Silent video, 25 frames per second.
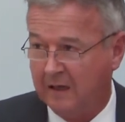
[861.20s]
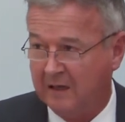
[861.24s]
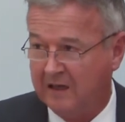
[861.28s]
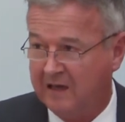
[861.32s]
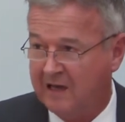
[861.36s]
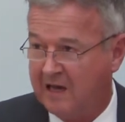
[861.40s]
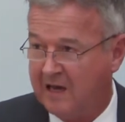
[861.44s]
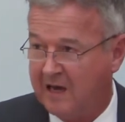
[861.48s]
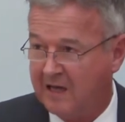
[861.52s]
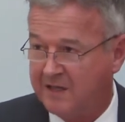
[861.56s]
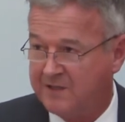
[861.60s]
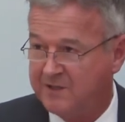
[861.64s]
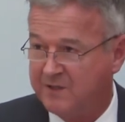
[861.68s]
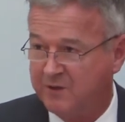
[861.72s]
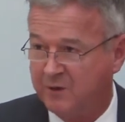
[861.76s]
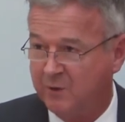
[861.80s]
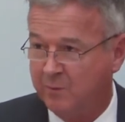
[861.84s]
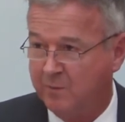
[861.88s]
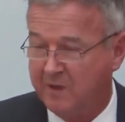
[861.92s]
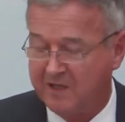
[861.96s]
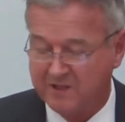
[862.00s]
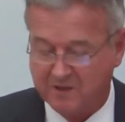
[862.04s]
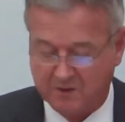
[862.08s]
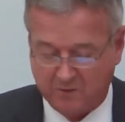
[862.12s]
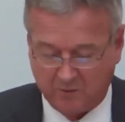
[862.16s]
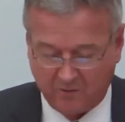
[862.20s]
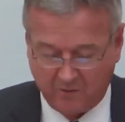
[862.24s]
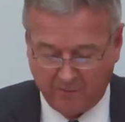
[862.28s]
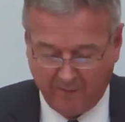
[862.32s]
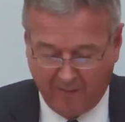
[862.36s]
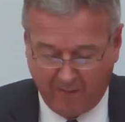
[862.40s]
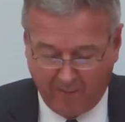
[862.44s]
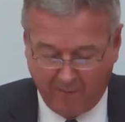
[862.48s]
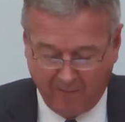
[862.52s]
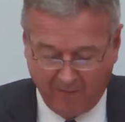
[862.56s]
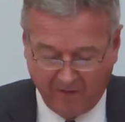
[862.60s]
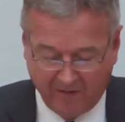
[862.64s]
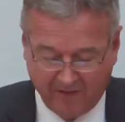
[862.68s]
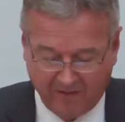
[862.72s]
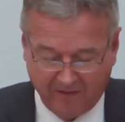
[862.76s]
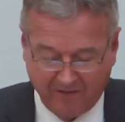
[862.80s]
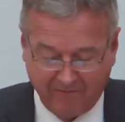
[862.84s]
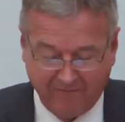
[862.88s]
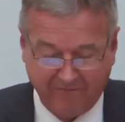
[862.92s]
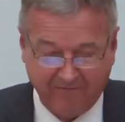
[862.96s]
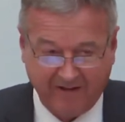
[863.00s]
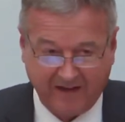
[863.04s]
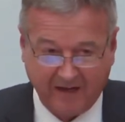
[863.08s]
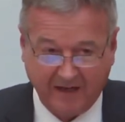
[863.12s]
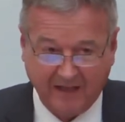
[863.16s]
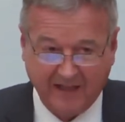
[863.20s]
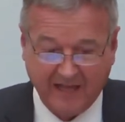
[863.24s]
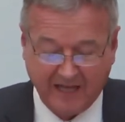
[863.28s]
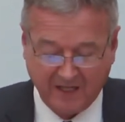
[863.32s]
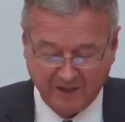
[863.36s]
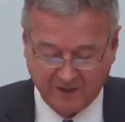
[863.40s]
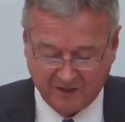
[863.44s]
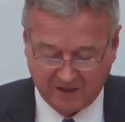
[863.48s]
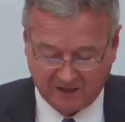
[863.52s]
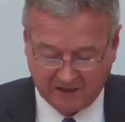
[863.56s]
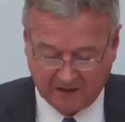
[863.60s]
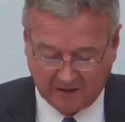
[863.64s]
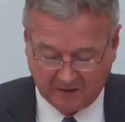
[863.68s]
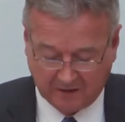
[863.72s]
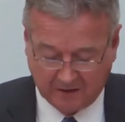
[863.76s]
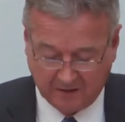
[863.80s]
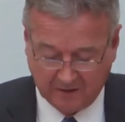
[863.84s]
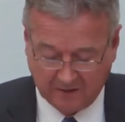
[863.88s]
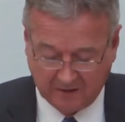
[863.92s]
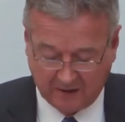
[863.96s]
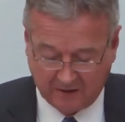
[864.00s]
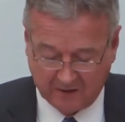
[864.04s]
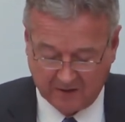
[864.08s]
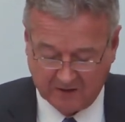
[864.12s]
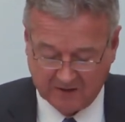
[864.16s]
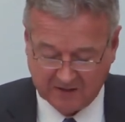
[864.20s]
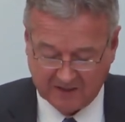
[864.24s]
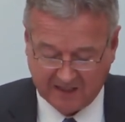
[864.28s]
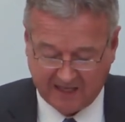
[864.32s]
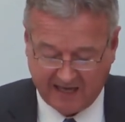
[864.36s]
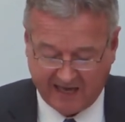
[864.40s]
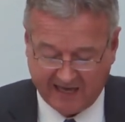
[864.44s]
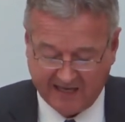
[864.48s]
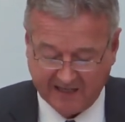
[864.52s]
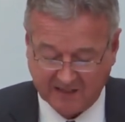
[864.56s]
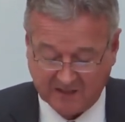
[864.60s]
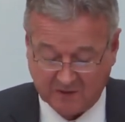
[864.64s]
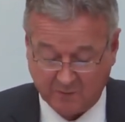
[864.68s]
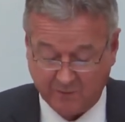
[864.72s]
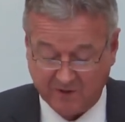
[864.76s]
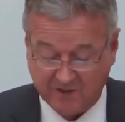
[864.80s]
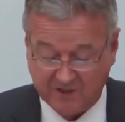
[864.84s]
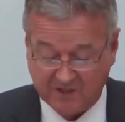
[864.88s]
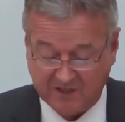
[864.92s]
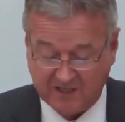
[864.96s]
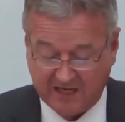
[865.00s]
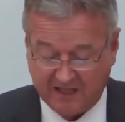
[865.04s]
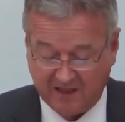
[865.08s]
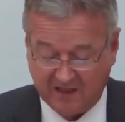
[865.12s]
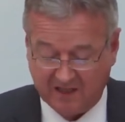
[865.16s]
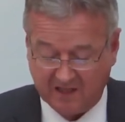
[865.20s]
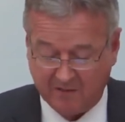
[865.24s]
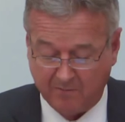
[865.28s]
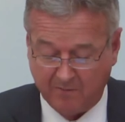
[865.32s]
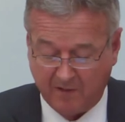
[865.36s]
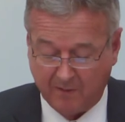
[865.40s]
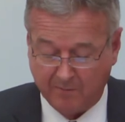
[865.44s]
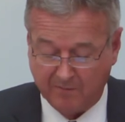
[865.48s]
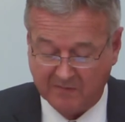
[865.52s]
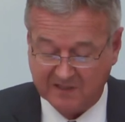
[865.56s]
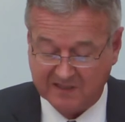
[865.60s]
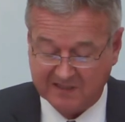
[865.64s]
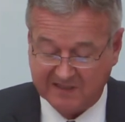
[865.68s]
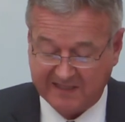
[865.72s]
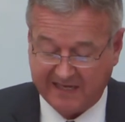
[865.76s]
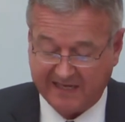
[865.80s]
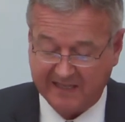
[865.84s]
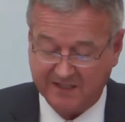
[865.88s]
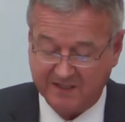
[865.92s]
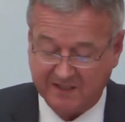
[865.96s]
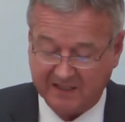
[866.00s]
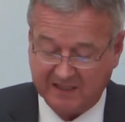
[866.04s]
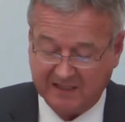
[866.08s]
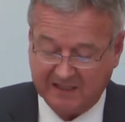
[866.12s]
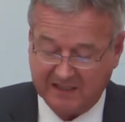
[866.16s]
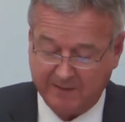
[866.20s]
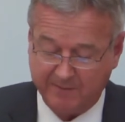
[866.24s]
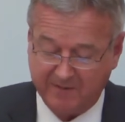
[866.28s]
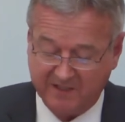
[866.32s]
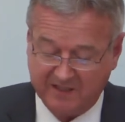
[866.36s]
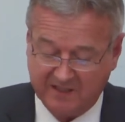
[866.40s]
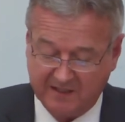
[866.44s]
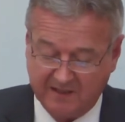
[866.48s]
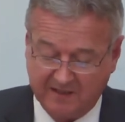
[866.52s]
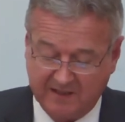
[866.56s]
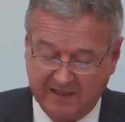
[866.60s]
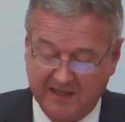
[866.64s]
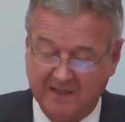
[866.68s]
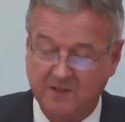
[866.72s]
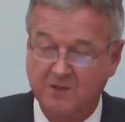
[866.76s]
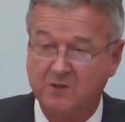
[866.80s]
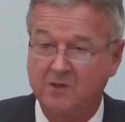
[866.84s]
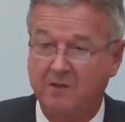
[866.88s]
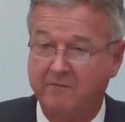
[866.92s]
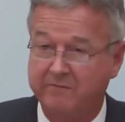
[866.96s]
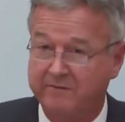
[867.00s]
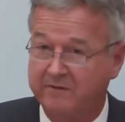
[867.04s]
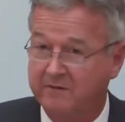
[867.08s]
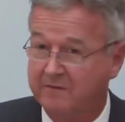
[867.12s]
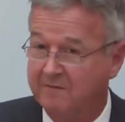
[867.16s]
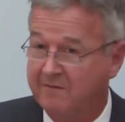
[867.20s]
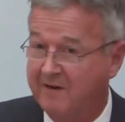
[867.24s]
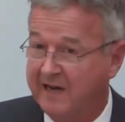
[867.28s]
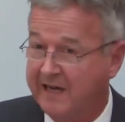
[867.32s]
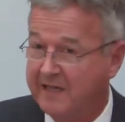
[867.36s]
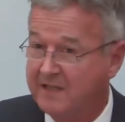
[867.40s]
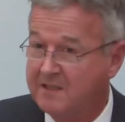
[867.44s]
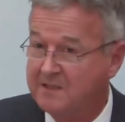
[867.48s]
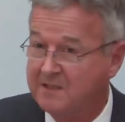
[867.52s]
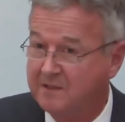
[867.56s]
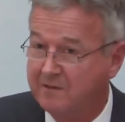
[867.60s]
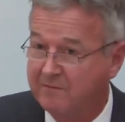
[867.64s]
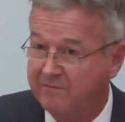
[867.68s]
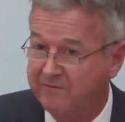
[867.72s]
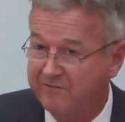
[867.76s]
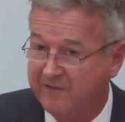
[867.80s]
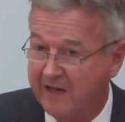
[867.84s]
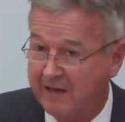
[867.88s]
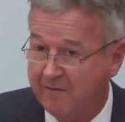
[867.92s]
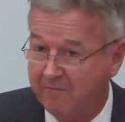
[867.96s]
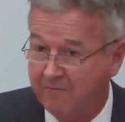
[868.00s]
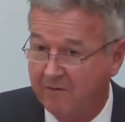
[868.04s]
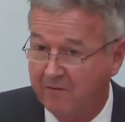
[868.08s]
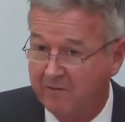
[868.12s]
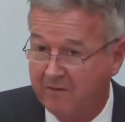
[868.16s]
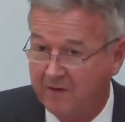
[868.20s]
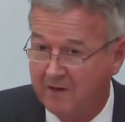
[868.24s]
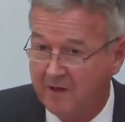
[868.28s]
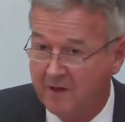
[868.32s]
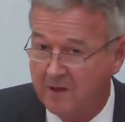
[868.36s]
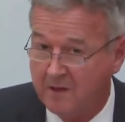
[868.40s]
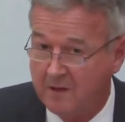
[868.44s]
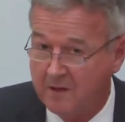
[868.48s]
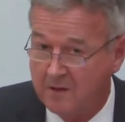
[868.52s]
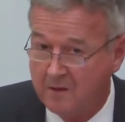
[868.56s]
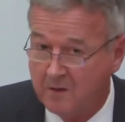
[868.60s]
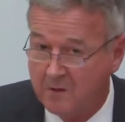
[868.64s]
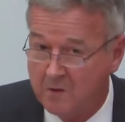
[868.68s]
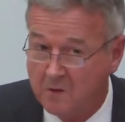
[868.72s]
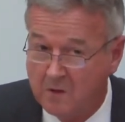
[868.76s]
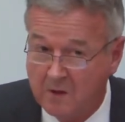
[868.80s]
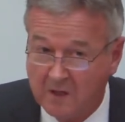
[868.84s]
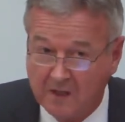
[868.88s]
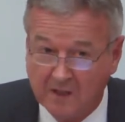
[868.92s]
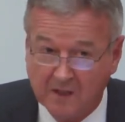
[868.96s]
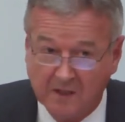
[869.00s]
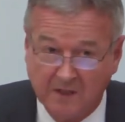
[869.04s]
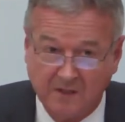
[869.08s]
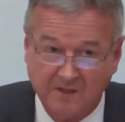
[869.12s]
class, you must remember the Van Gend en Loos case, which said that member states had limited their sovereign rights in favour of the EU.